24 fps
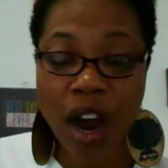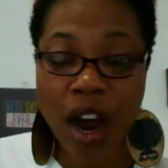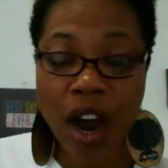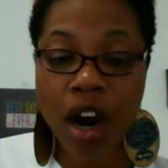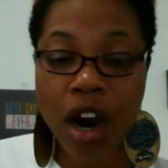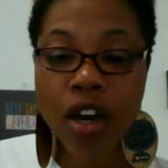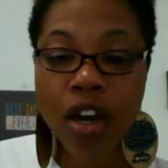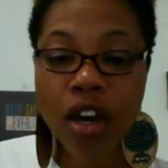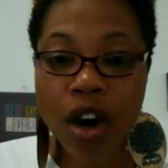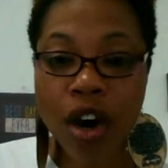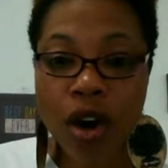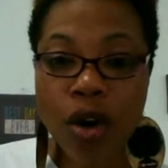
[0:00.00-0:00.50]

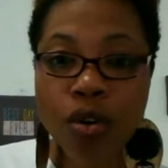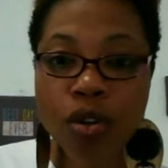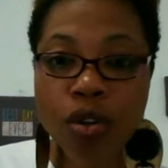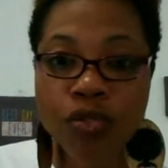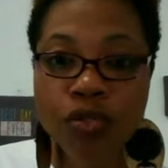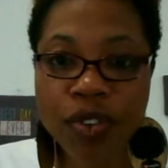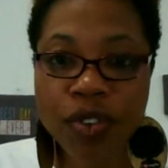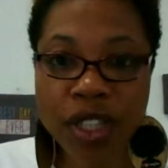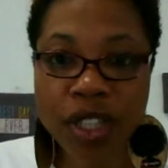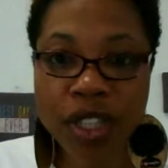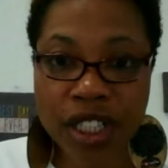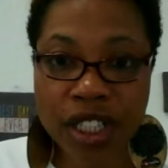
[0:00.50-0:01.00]
Our
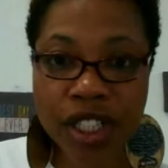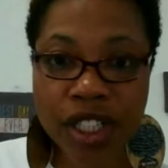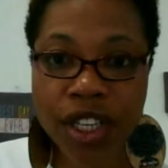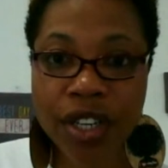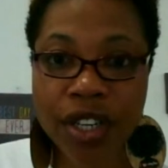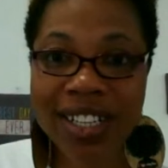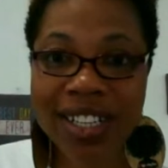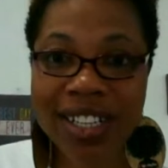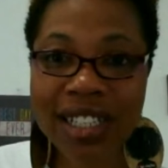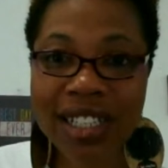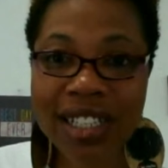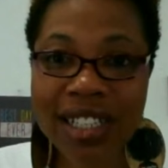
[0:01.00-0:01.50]
goals for this
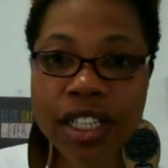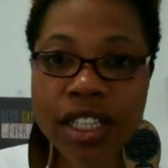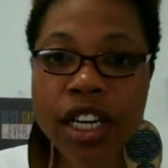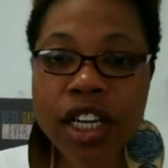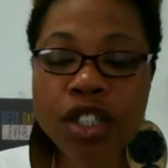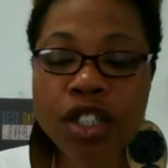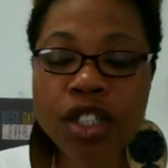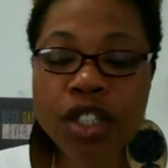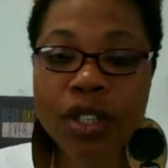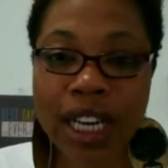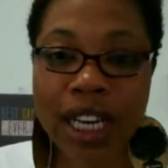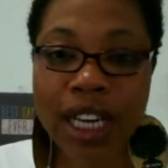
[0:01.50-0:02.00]
year is
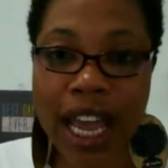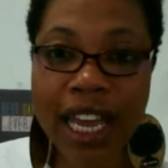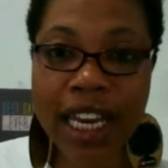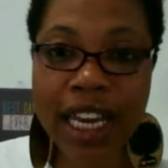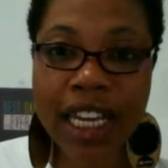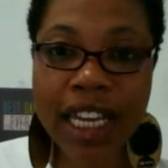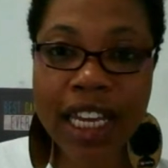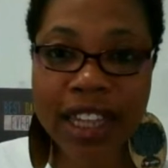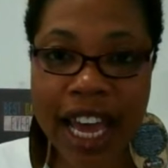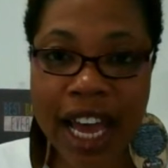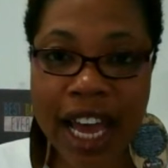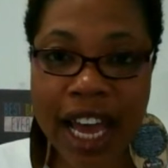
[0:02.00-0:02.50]

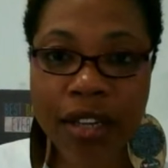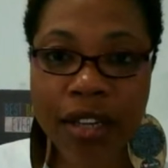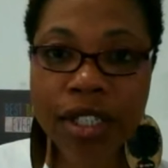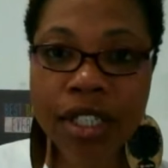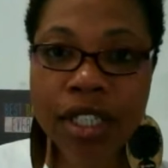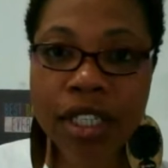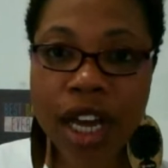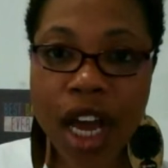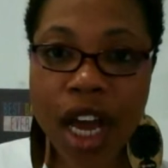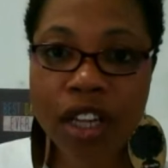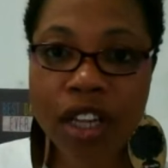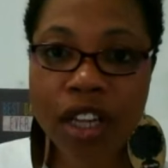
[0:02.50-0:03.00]

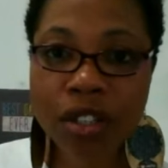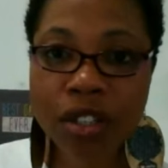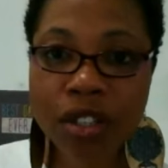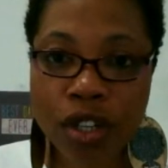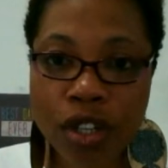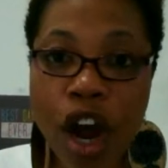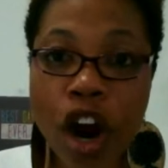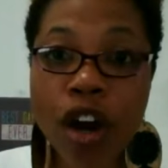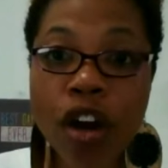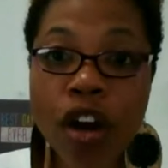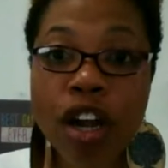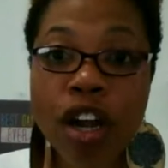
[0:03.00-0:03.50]
$680,000.
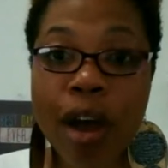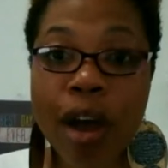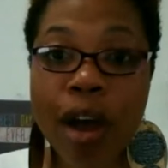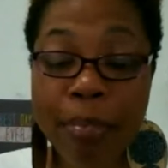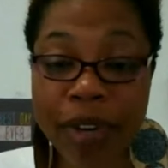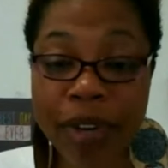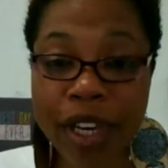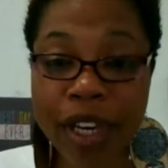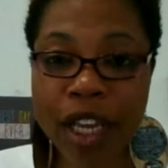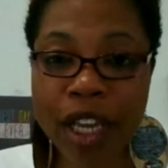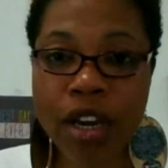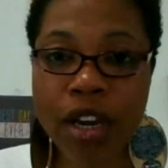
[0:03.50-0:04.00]
Our
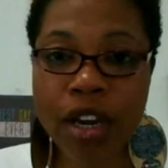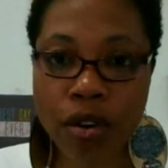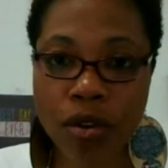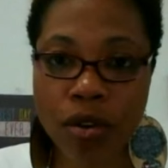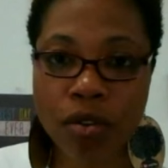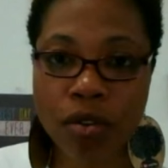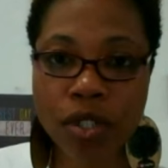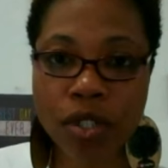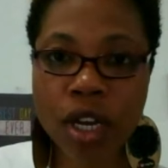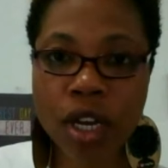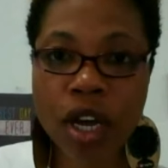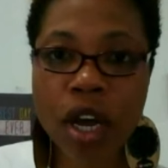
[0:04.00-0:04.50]
company
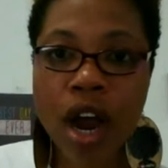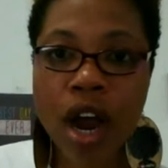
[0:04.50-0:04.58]
goals.